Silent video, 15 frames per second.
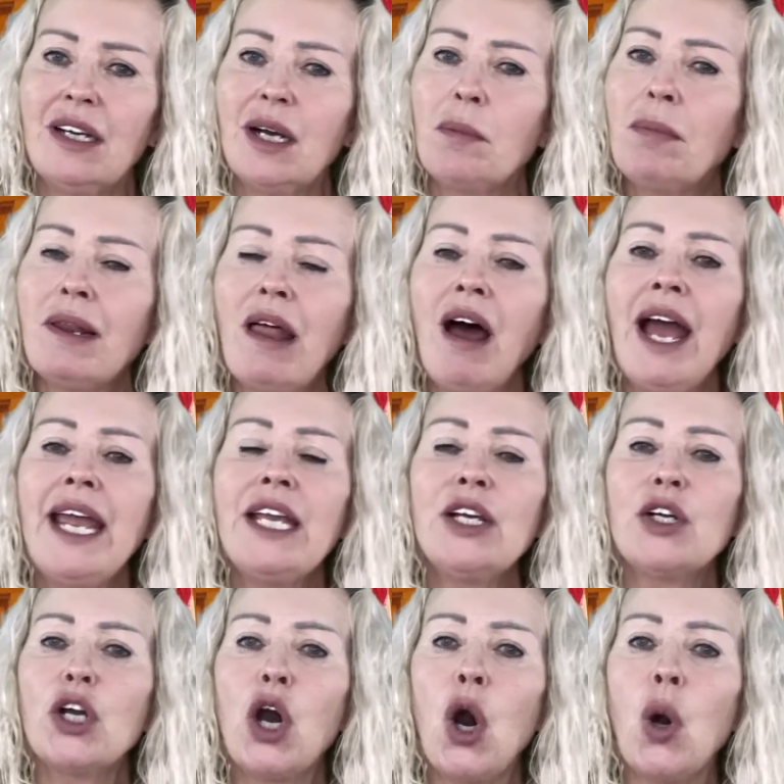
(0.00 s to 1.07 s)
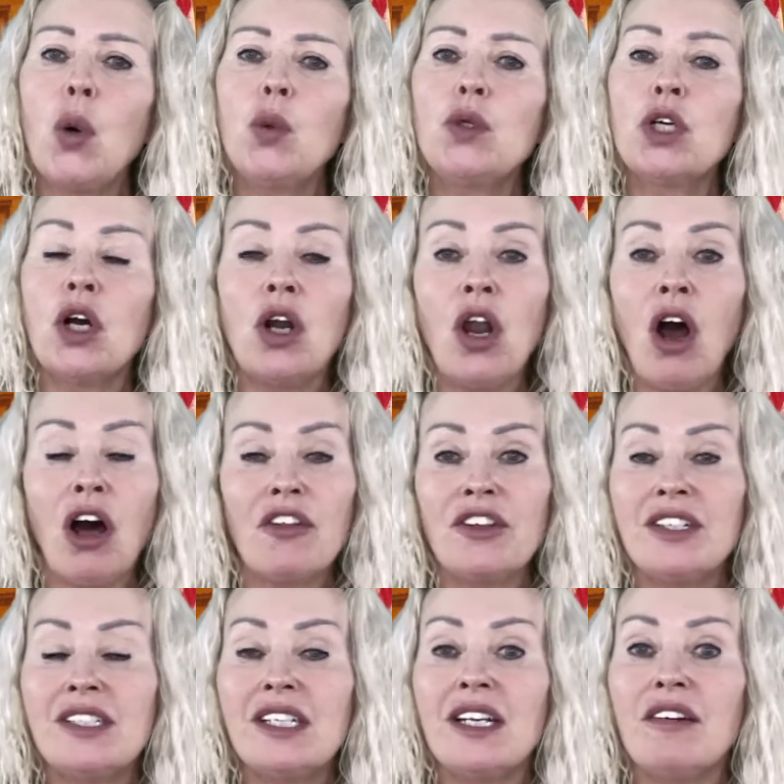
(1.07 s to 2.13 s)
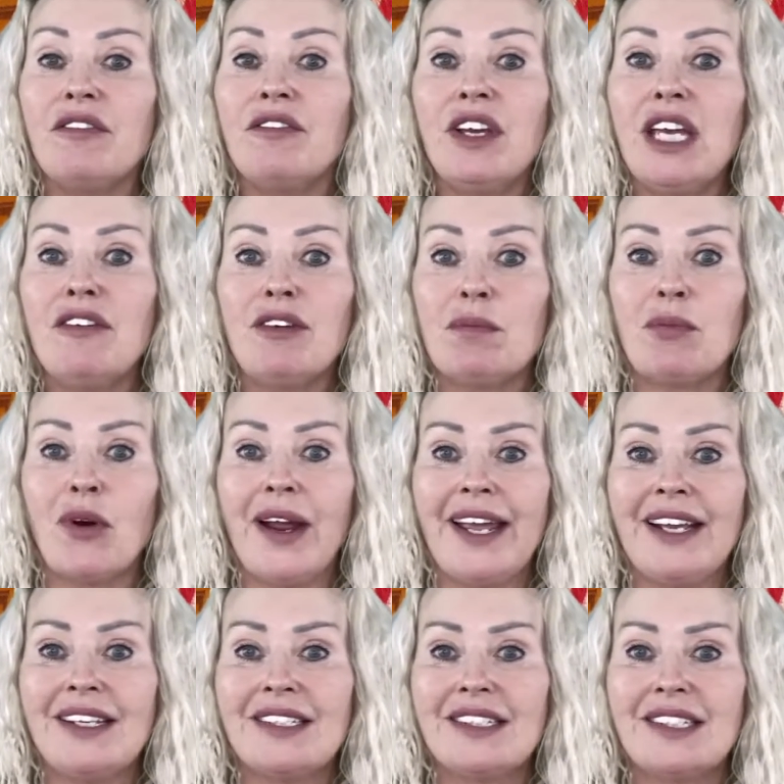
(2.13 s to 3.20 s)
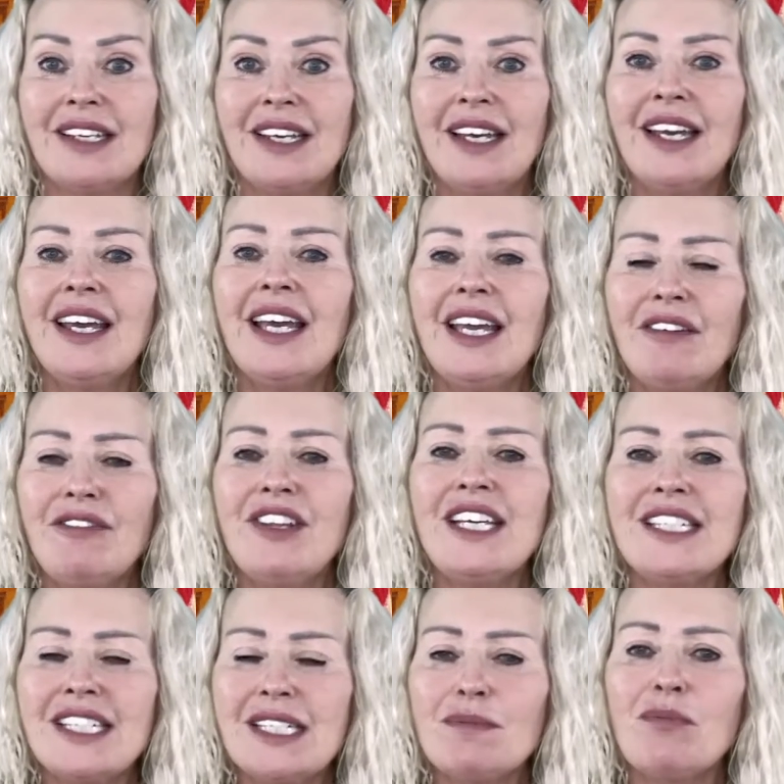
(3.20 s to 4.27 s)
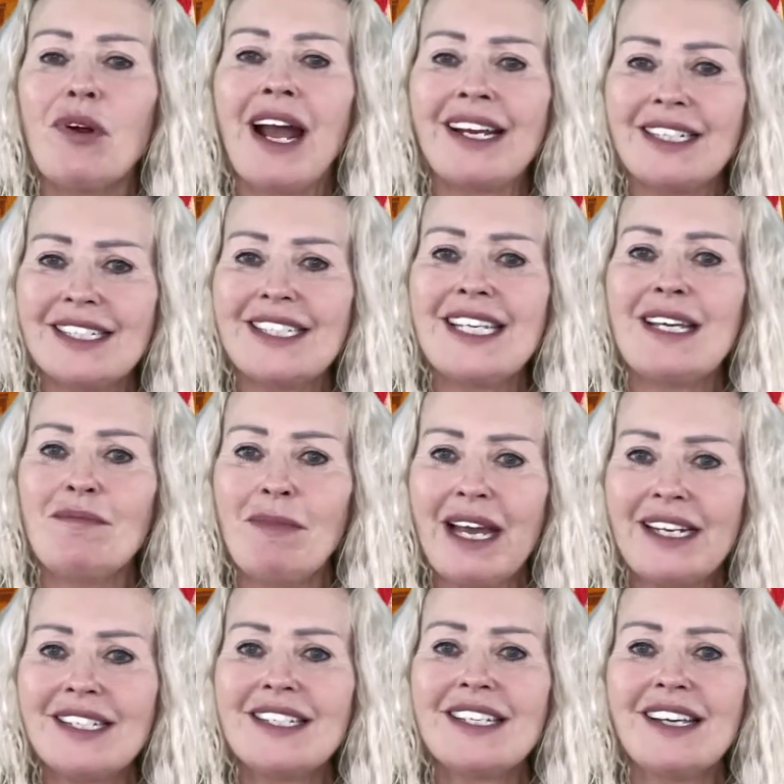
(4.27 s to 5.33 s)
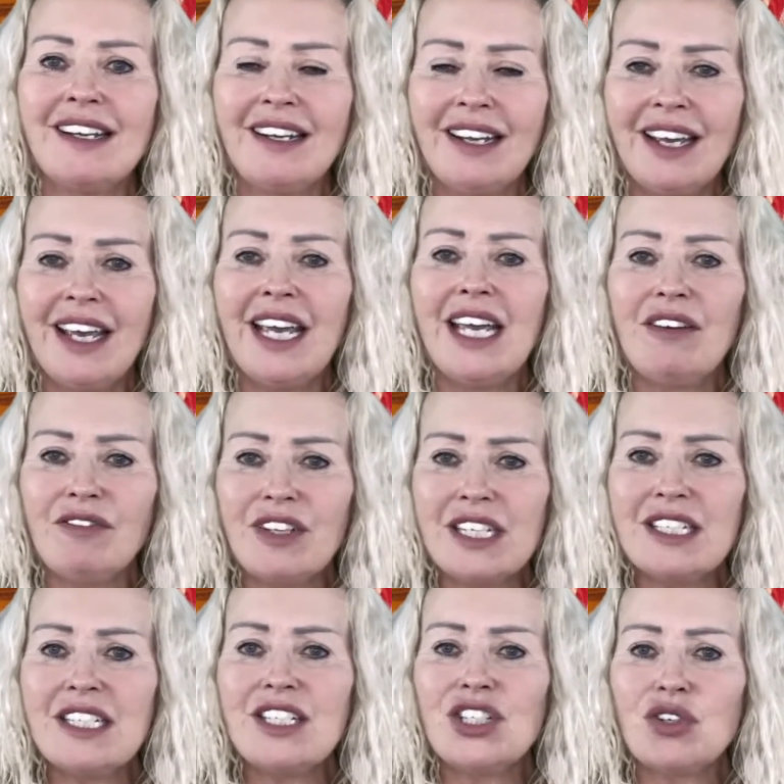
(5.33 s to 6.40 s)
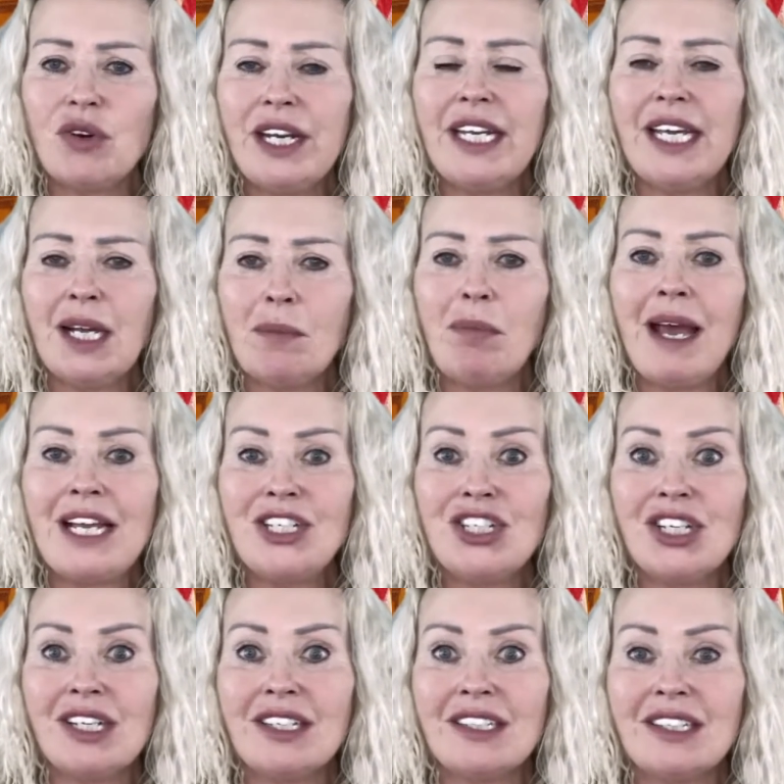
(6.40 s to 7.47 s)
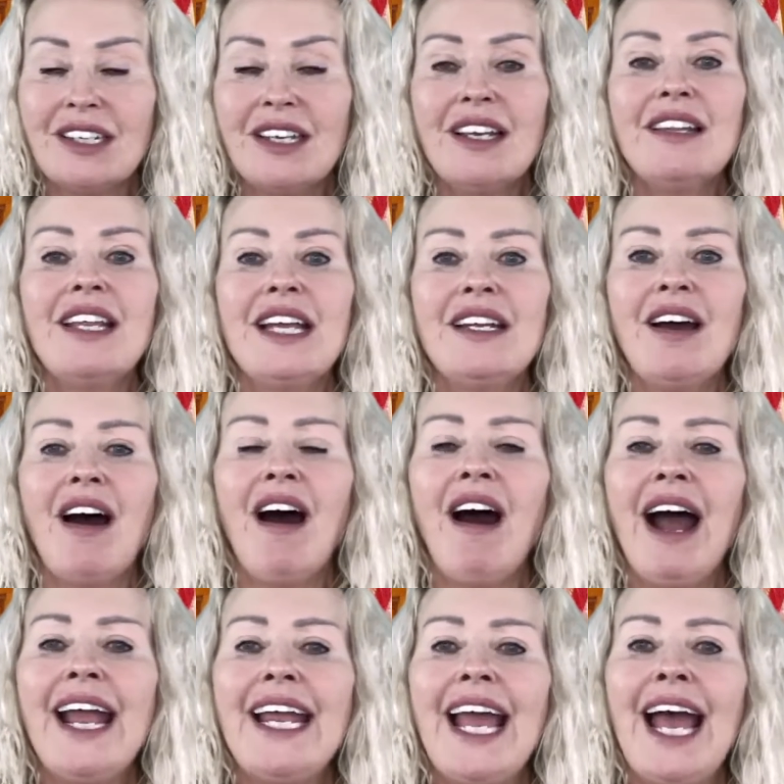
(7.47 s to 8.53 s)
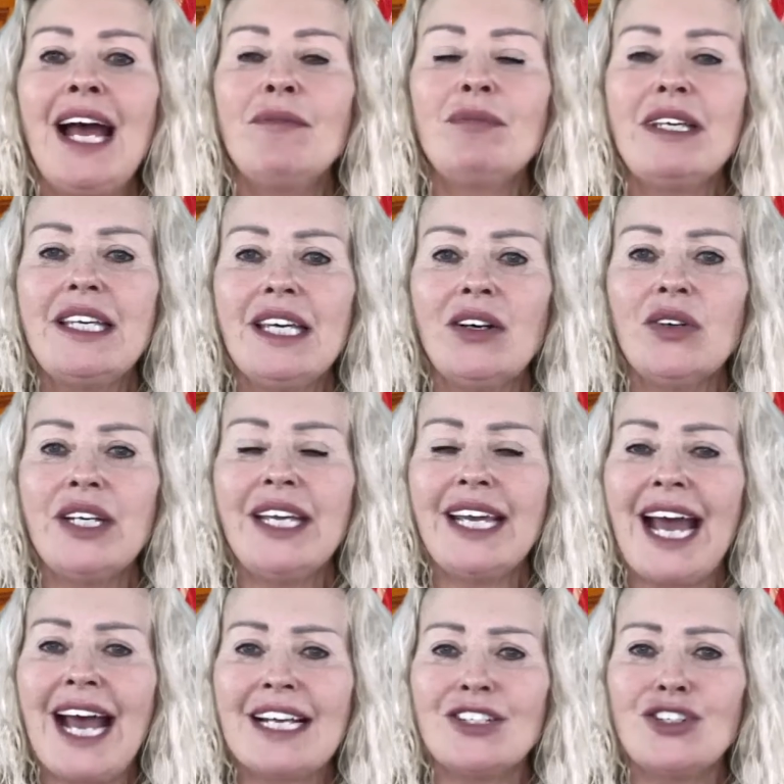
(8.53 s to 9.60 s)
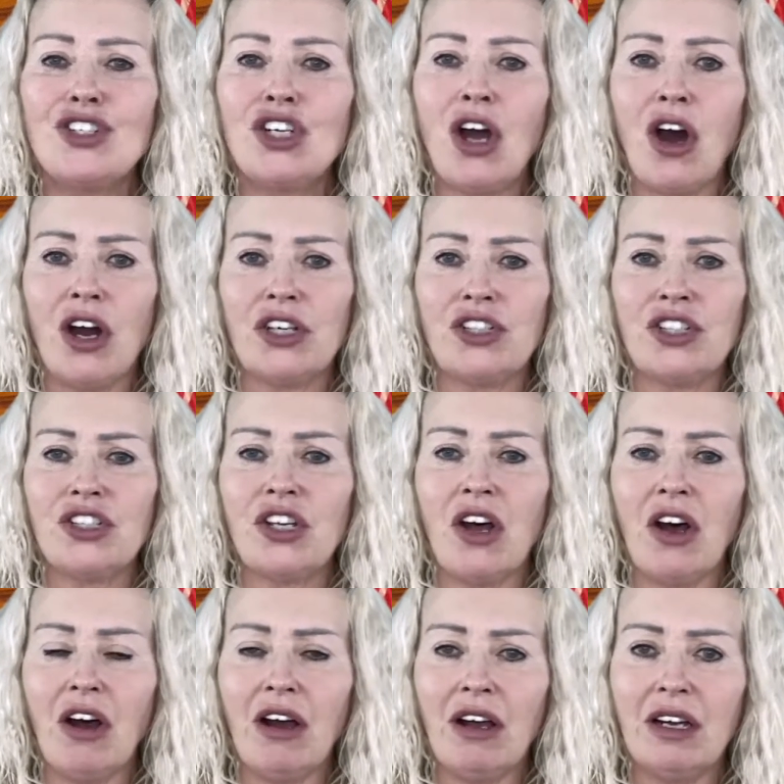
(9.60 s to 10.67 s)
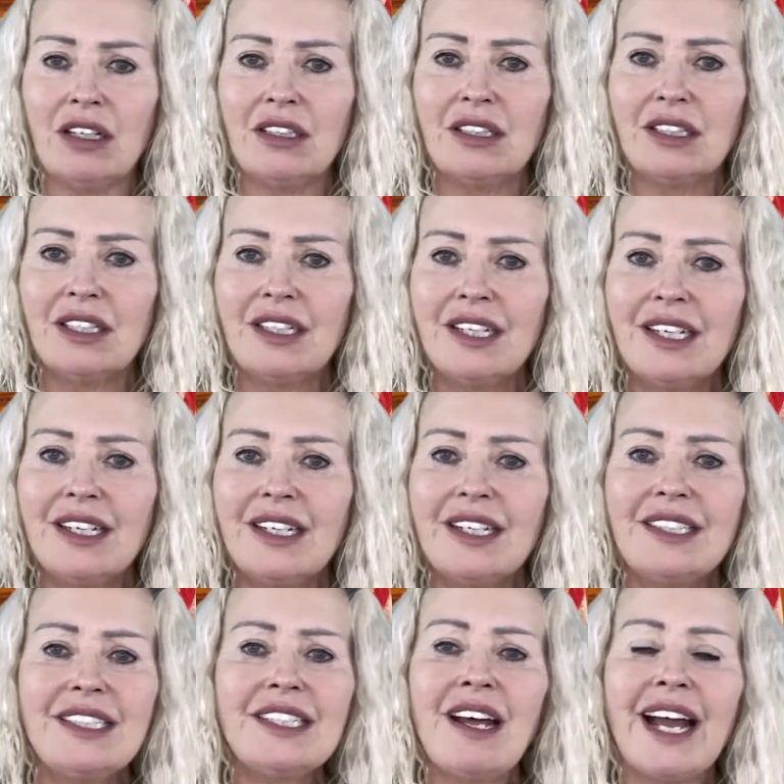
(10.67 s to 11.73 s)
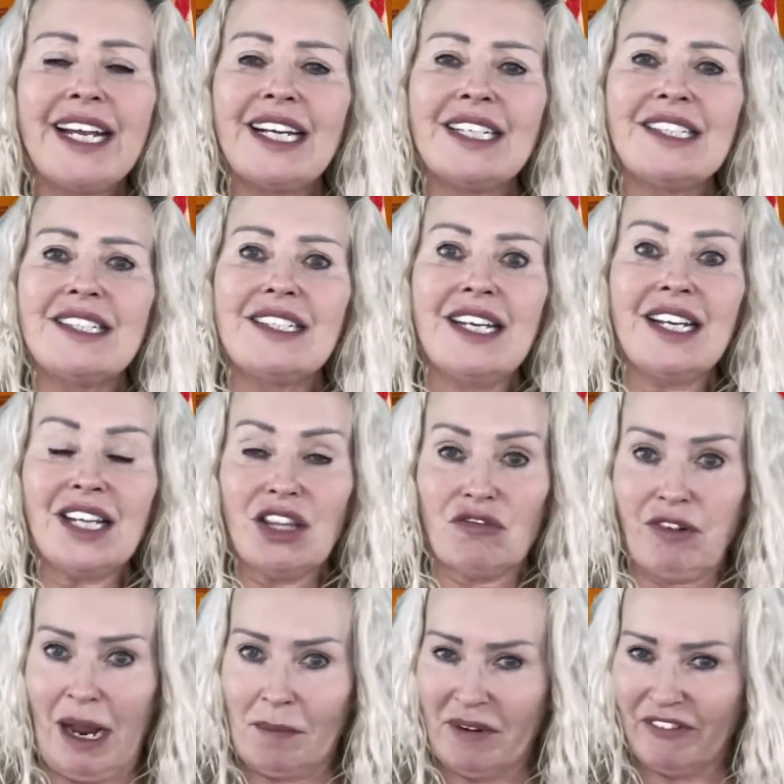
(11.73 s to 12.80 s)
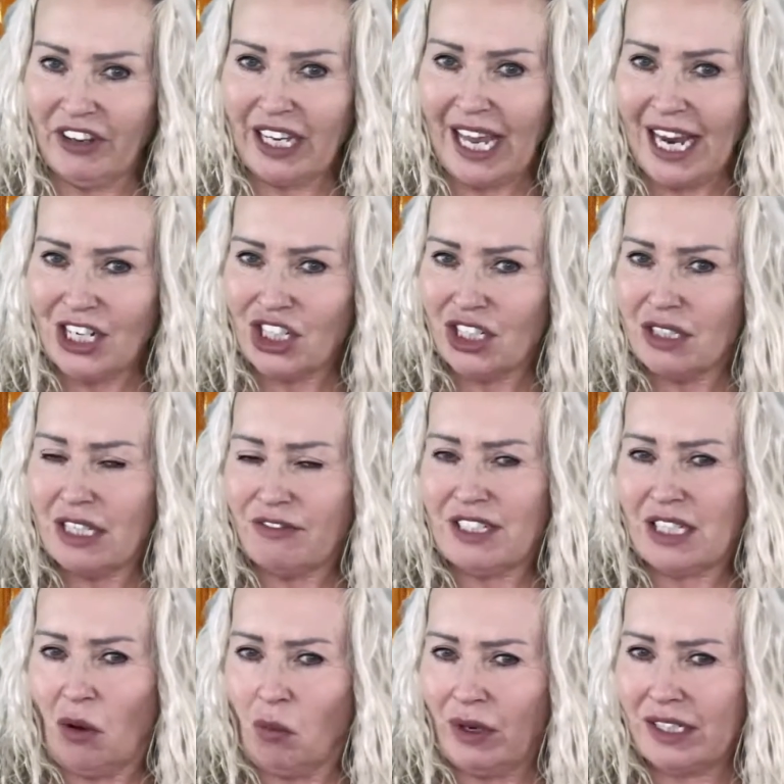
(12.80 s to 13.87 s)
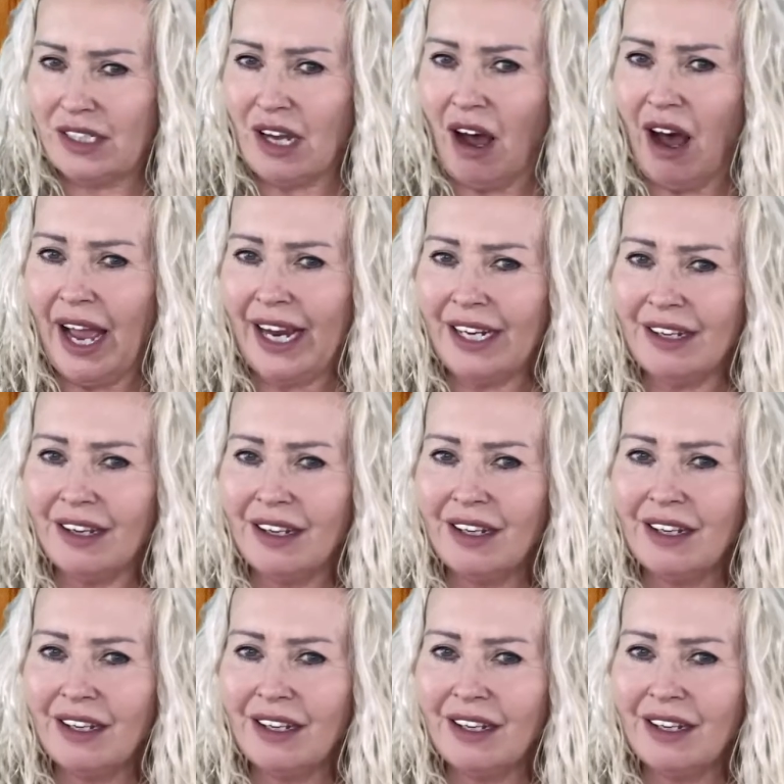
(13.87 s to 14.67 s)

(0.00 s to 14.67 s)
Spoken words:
applying a cold cloth until a fever breaks, if this is practicing medicine, if this is treating a patient, then I am guilty as charged, sir. Did I consider the ramifications if someone died?